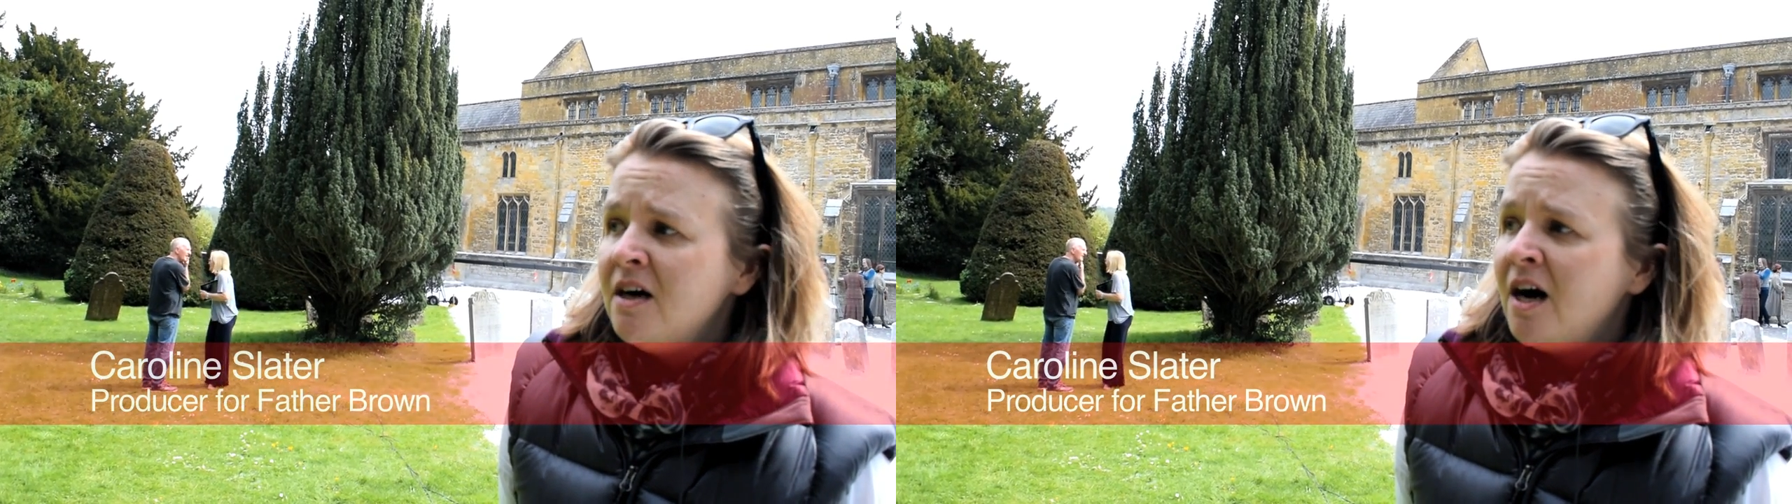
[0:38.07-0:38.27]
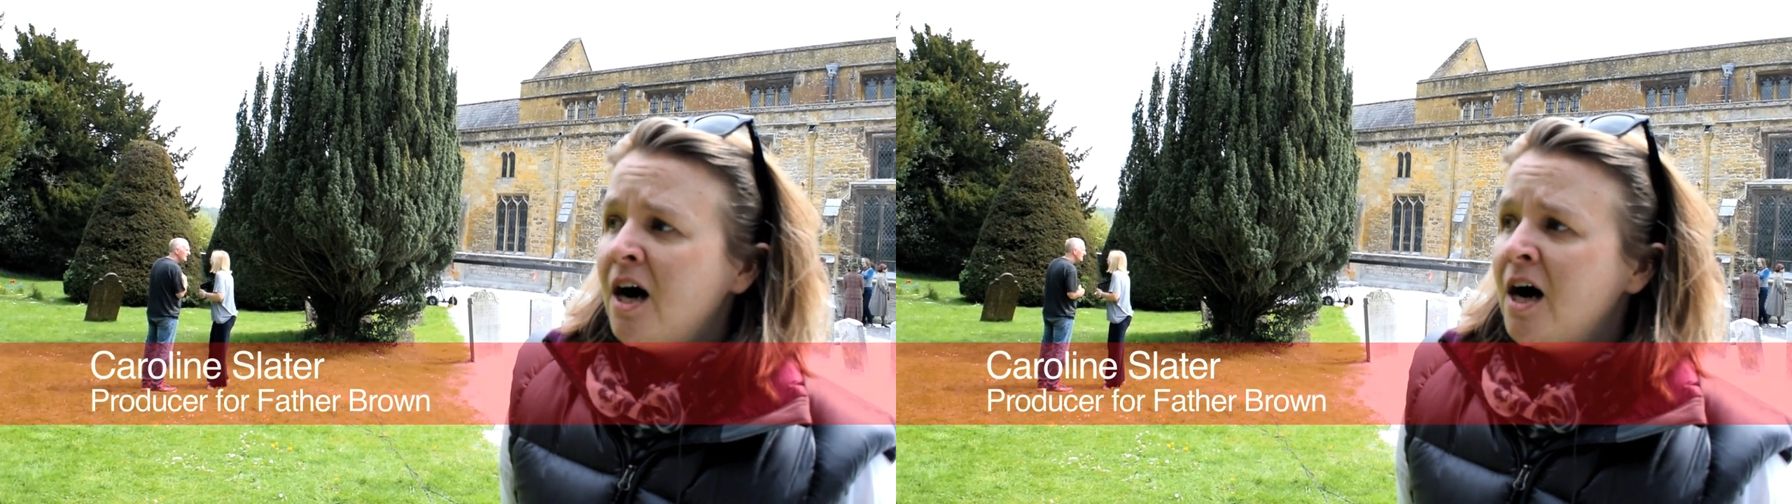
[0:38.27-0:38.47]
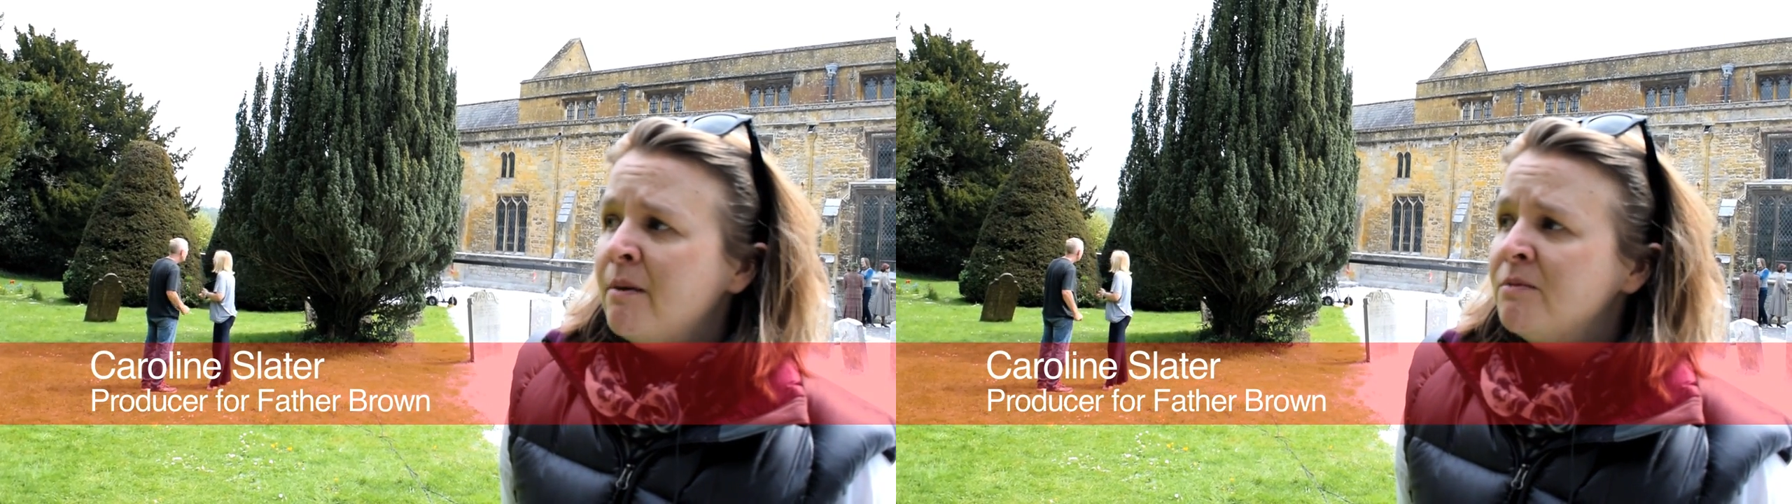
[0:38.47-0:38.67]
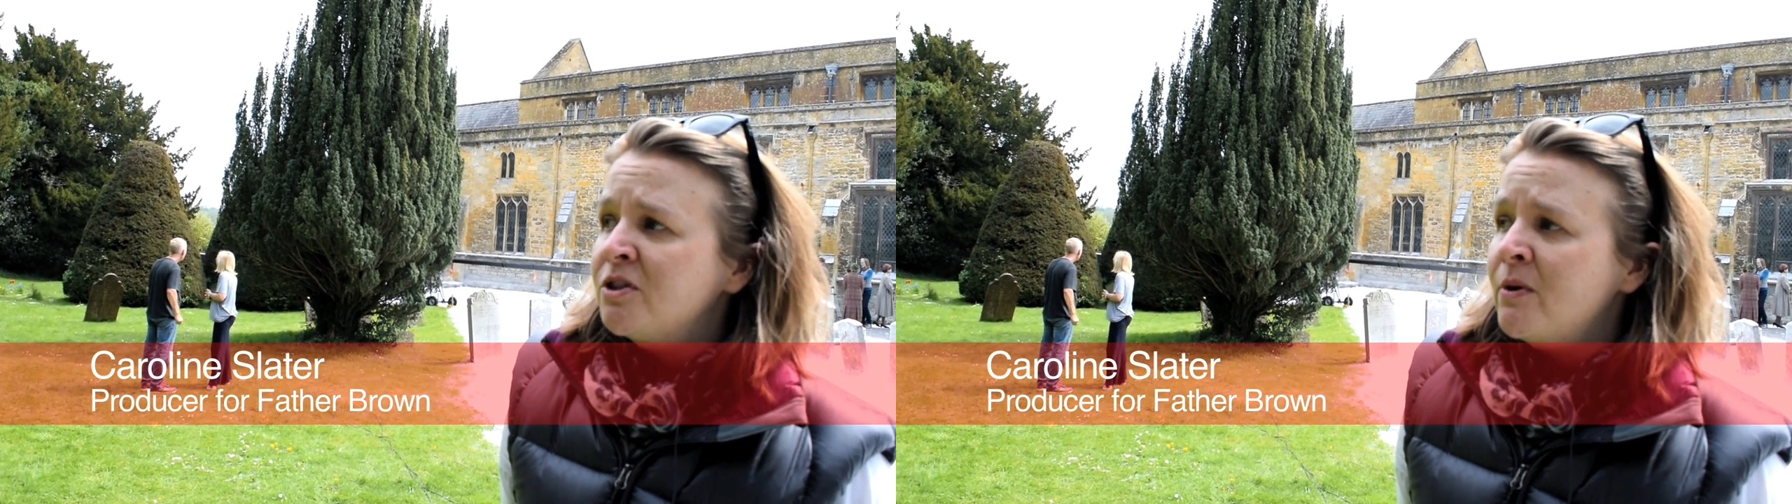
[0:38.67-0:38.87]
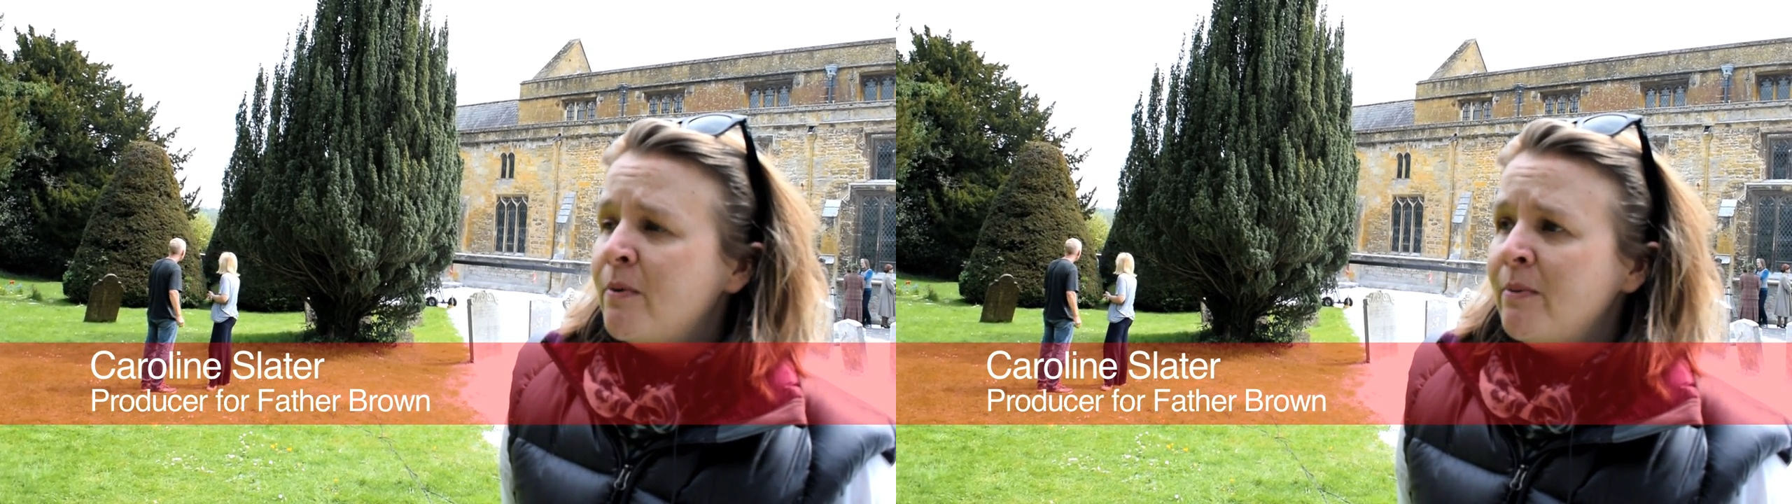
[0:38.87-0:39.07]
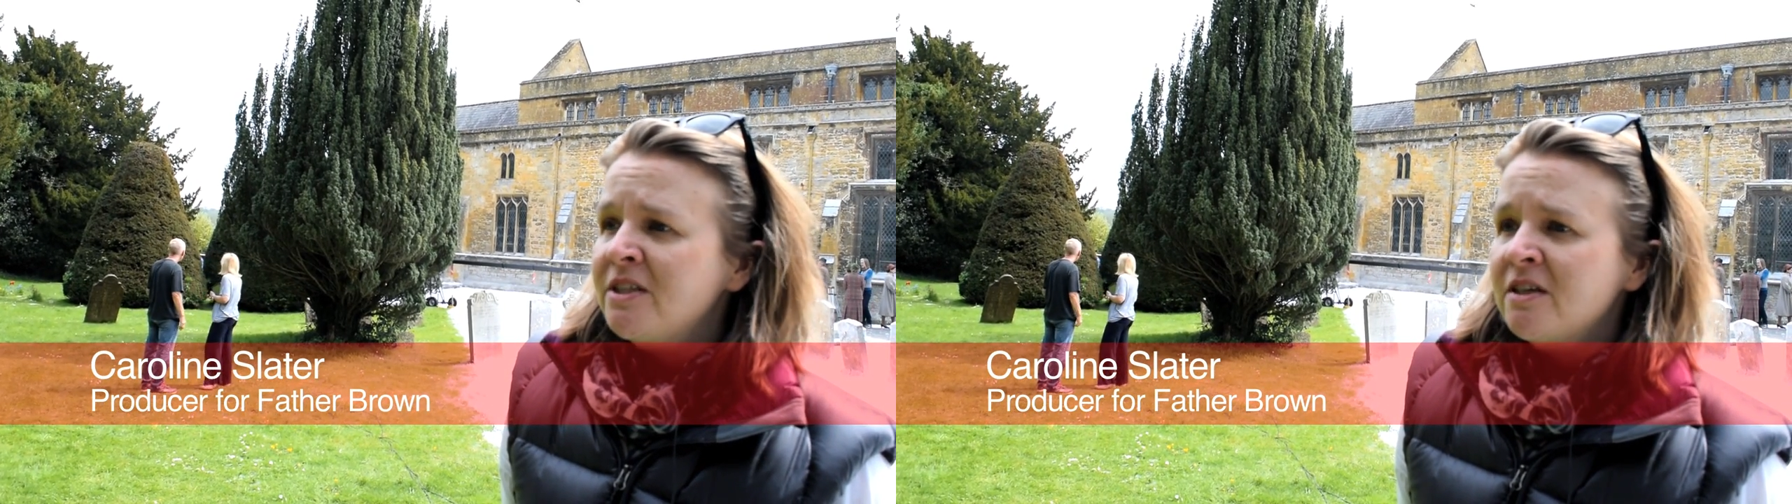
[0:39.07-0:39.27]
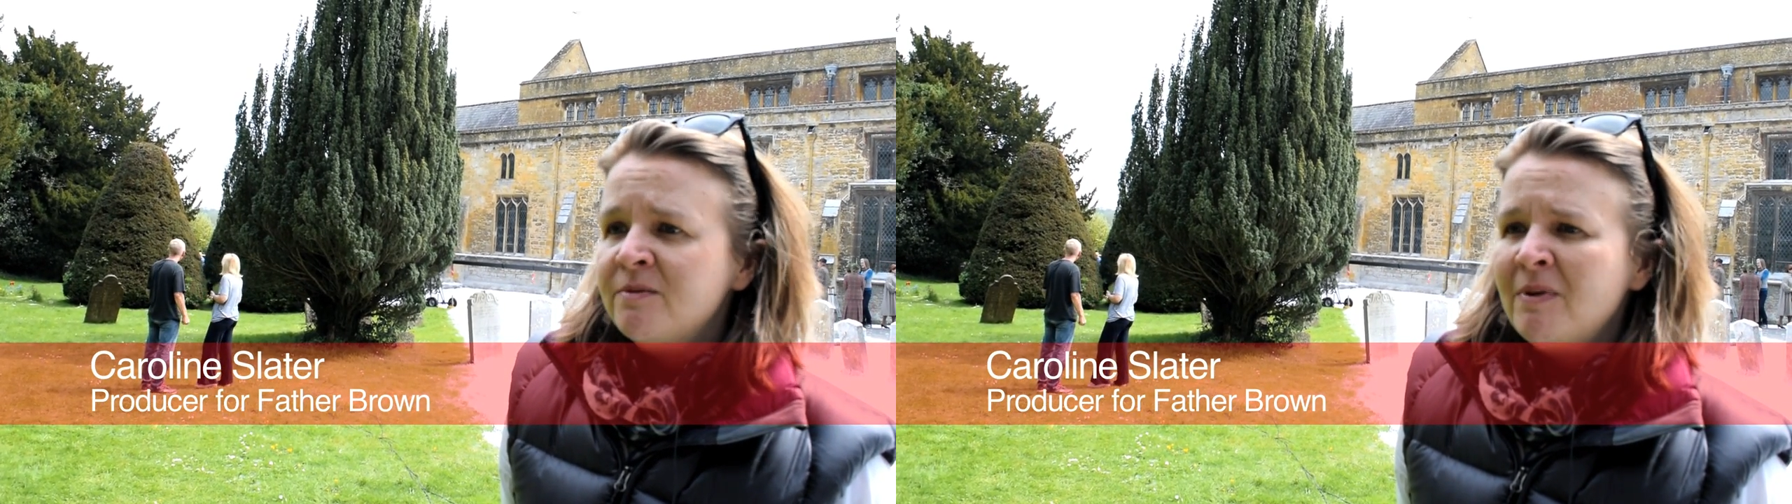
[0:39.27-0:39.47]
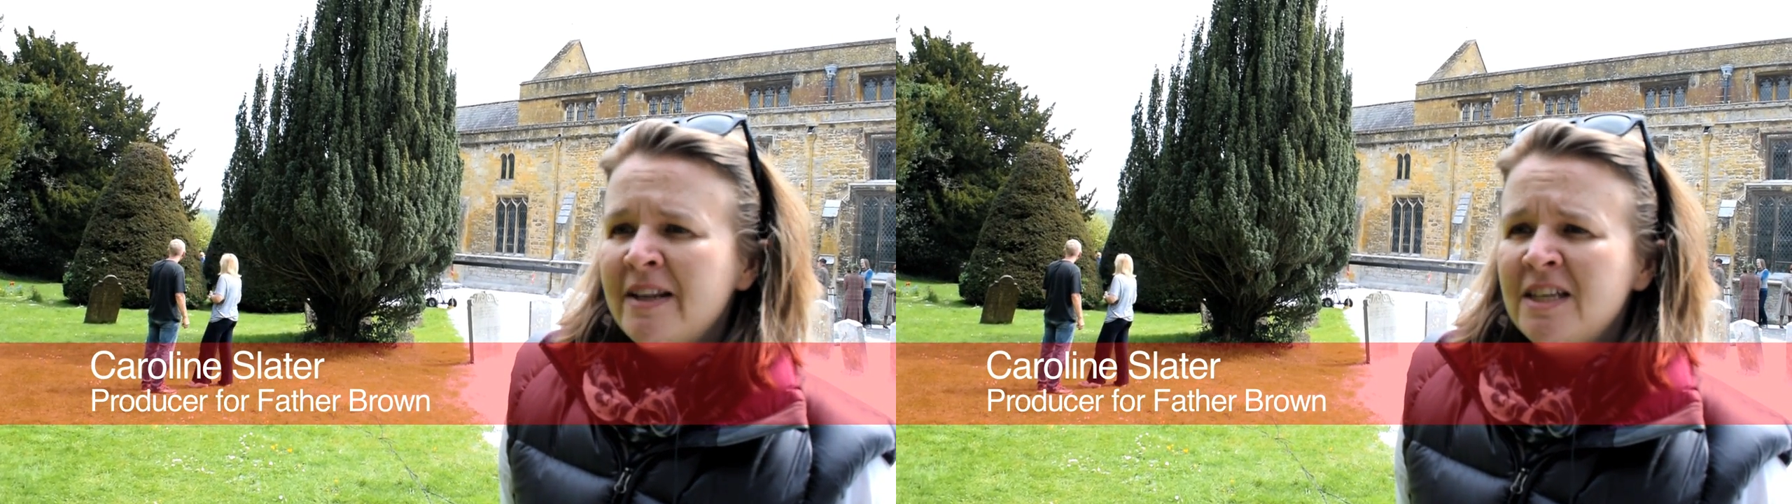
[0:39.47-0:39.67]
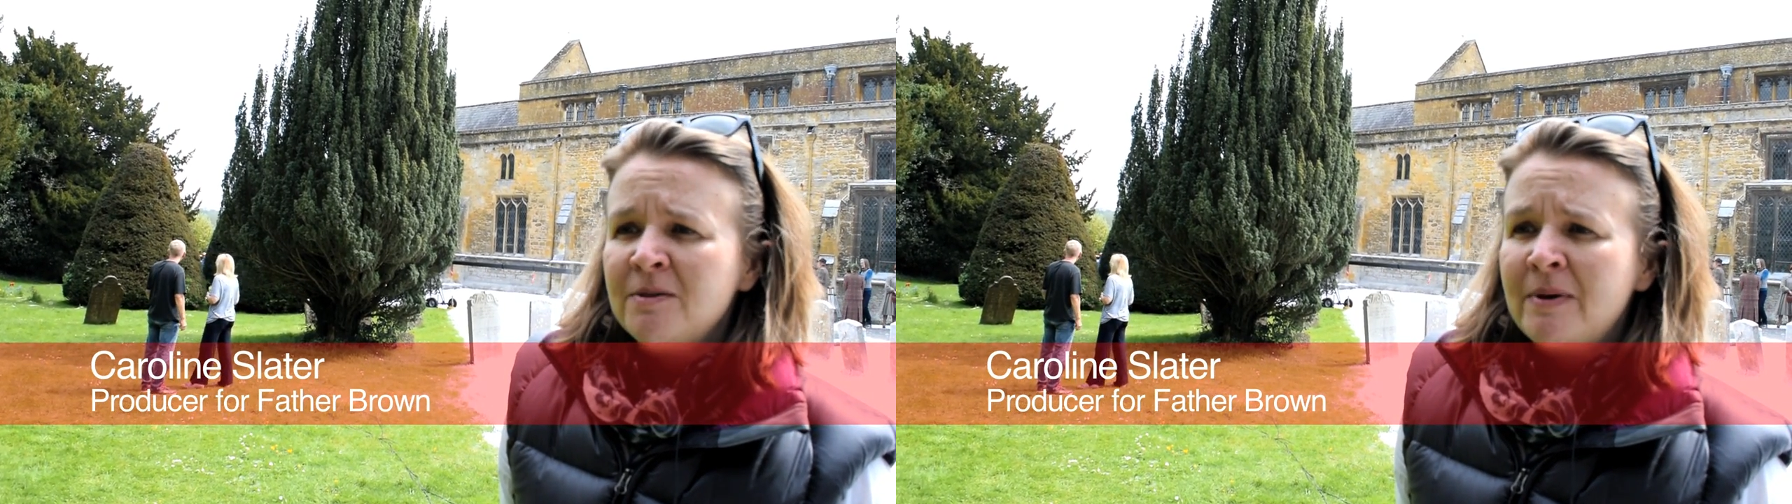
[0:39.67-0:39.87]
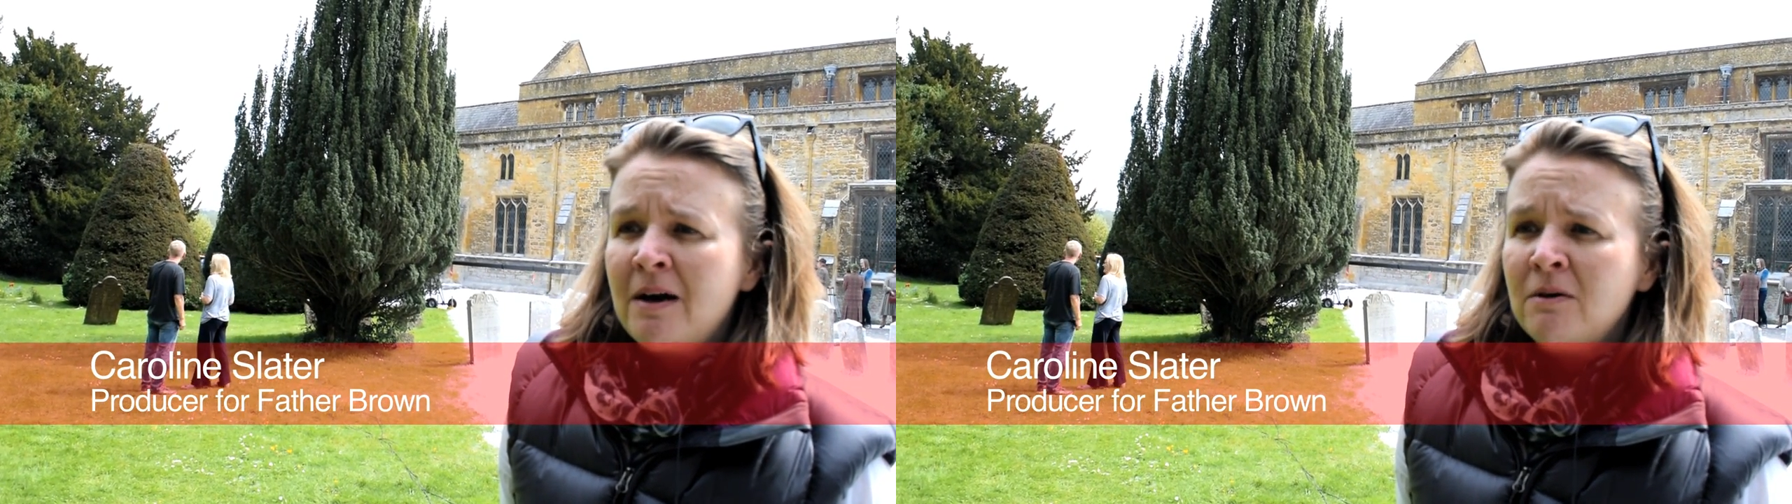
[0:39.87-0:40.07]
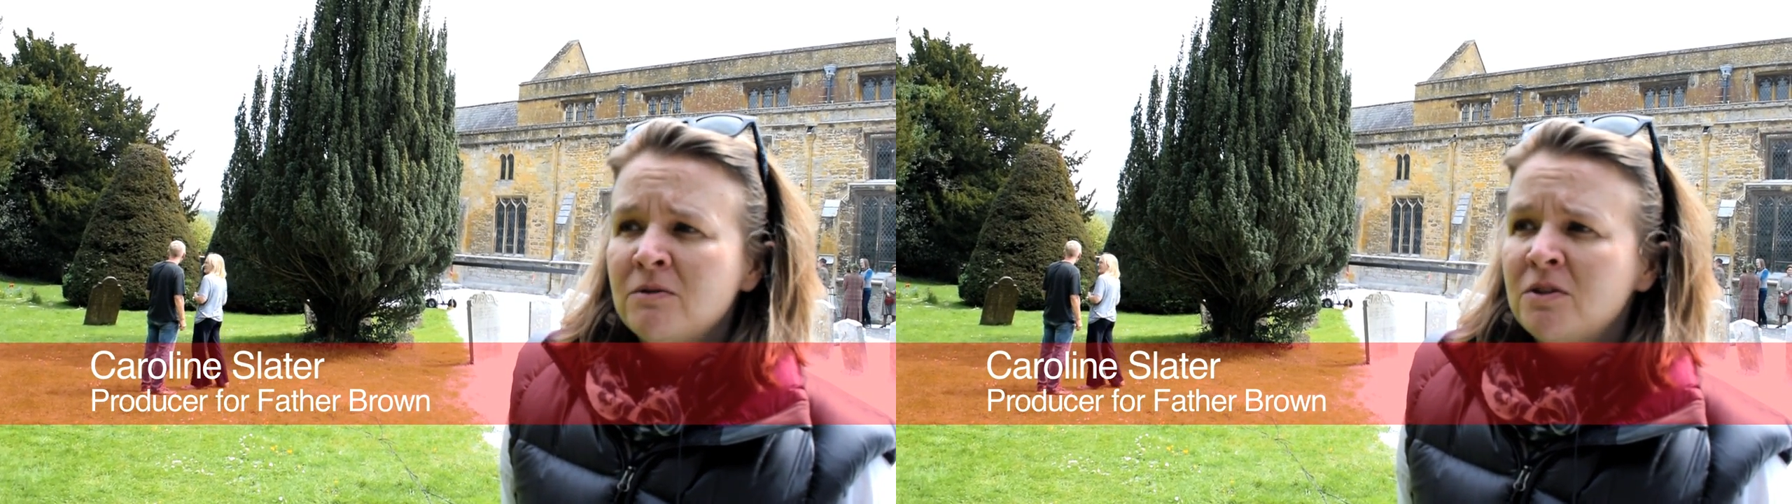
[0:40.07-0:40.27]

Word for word: Um, so we, probably started planning this about